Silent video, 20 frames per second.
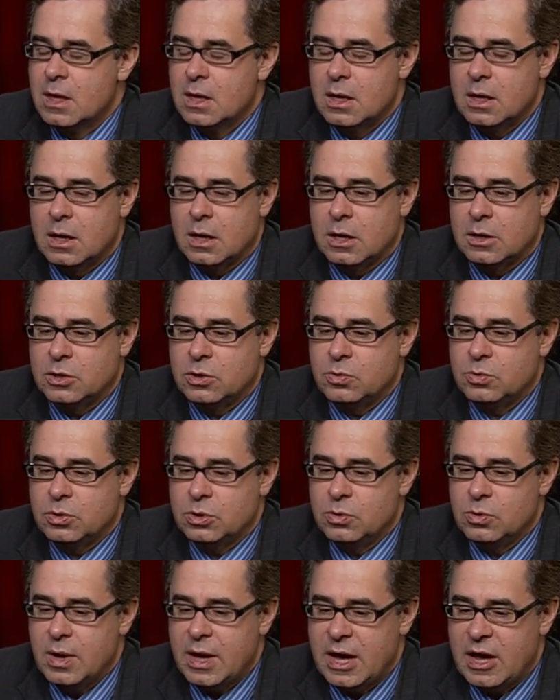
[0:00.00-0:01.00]
uh, you
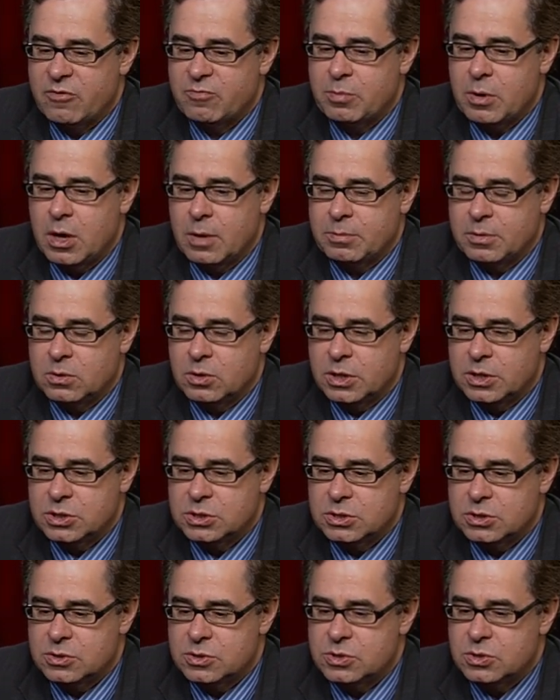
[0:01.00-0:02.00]
you have
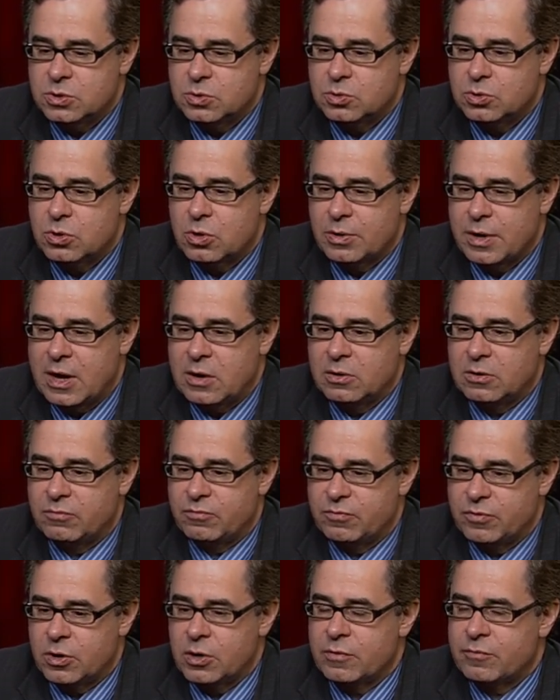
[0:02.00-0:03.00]
populations who turn out
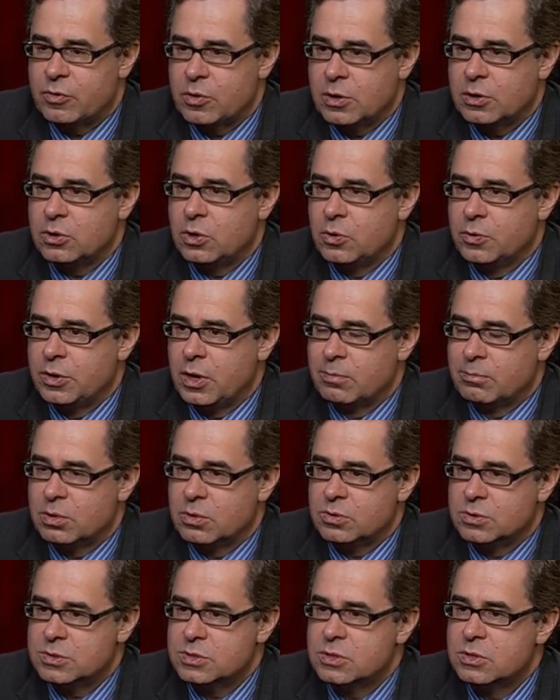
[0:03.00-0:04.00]
in very very low
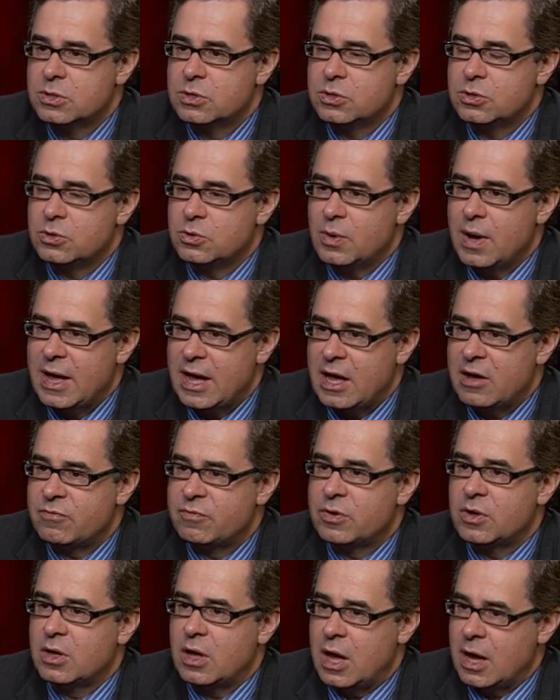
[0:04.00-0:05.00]
numbers who
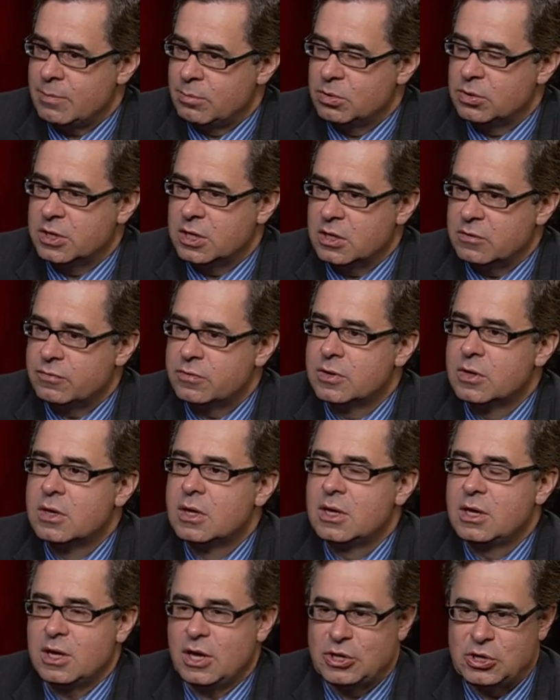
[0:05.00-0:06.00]
have, I believe,
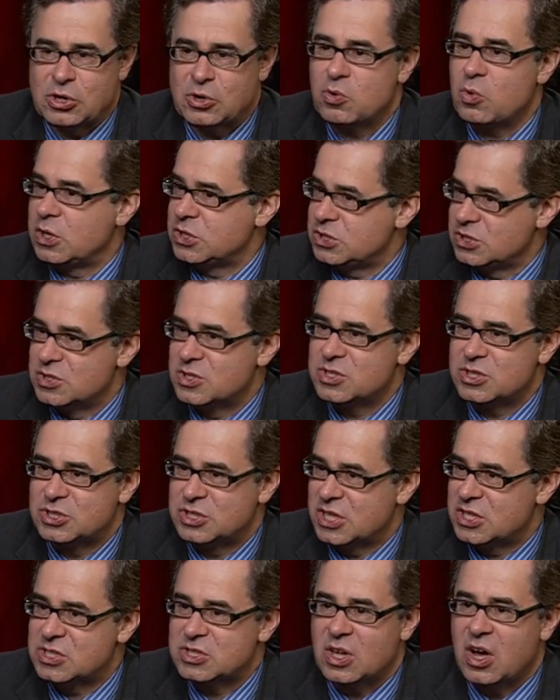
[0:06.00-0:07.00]
and your question
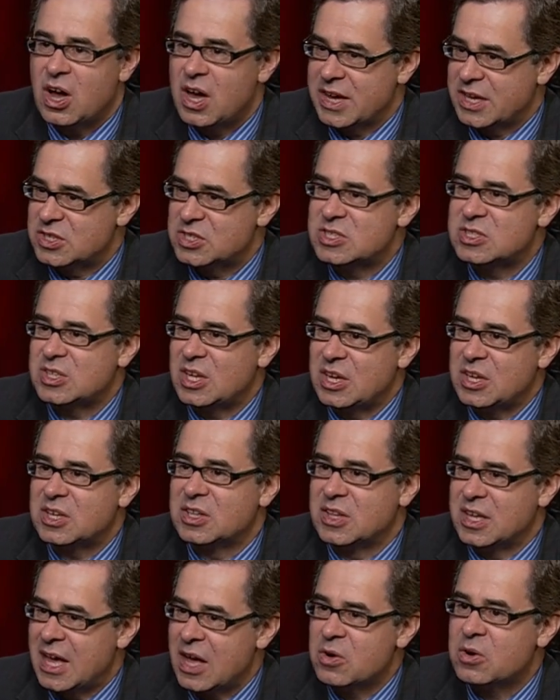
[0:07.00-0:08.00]
suggests the highest mm. stake
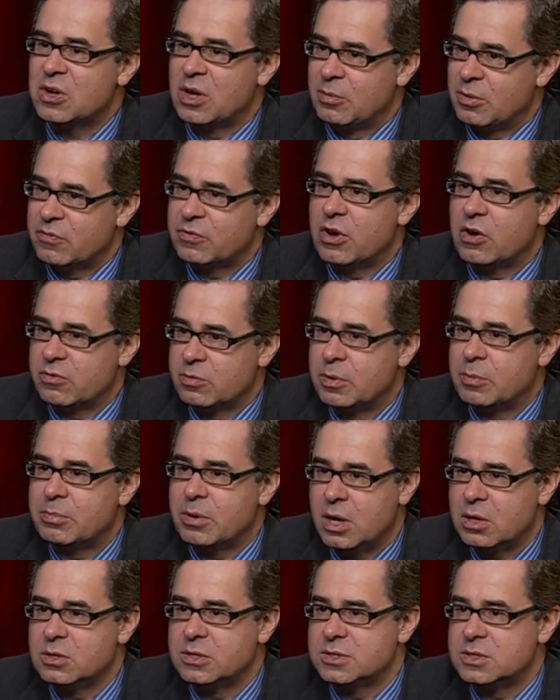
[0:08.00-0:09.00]
in the outcome of government
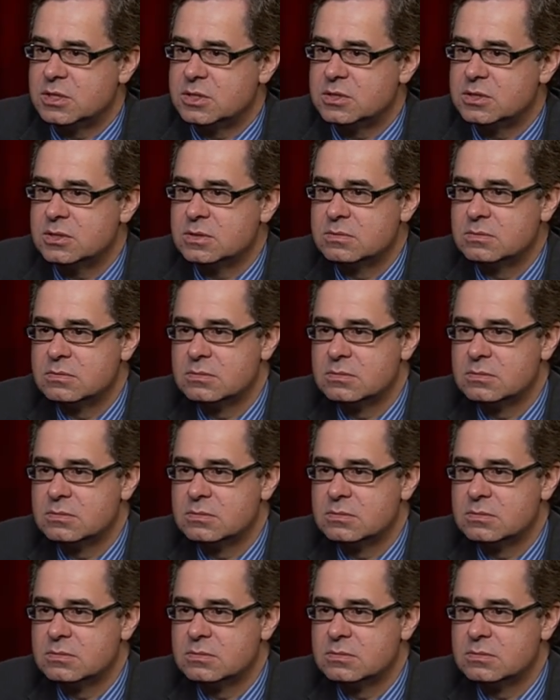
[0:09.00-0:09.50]
policies.